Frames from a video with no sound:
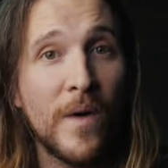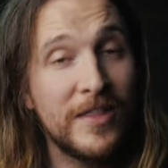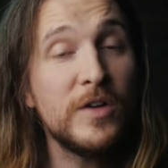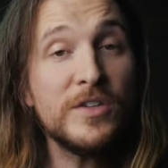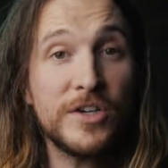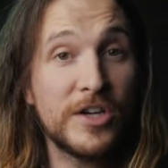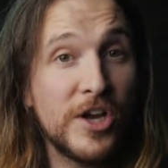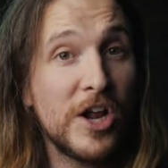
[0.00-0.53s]
And
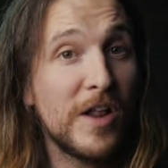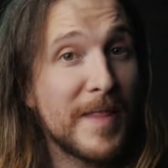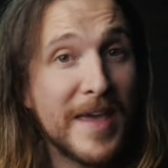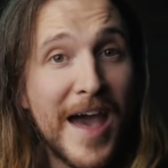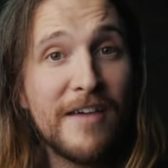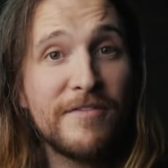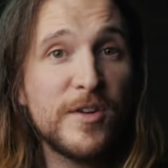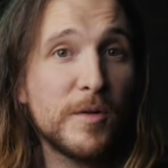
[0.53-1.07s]
those are good and they
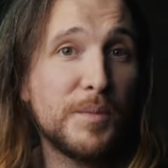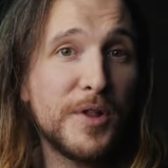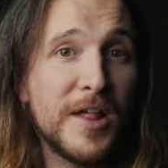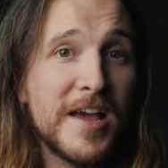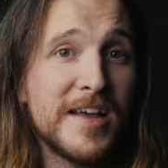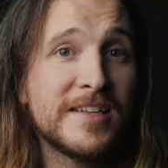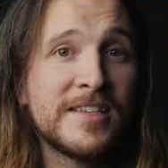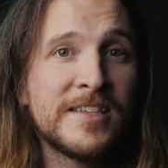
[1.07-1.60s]
have their
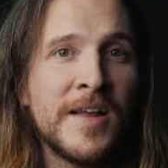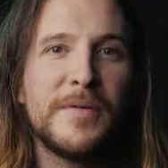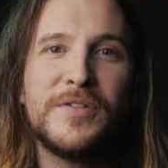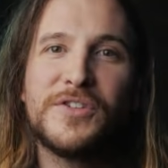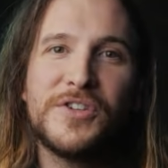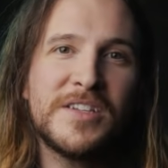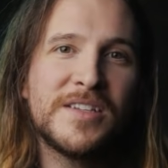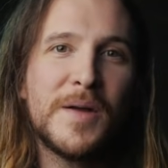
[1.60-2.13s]
place, but
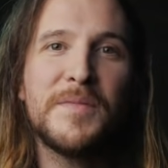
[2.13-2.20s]
there's just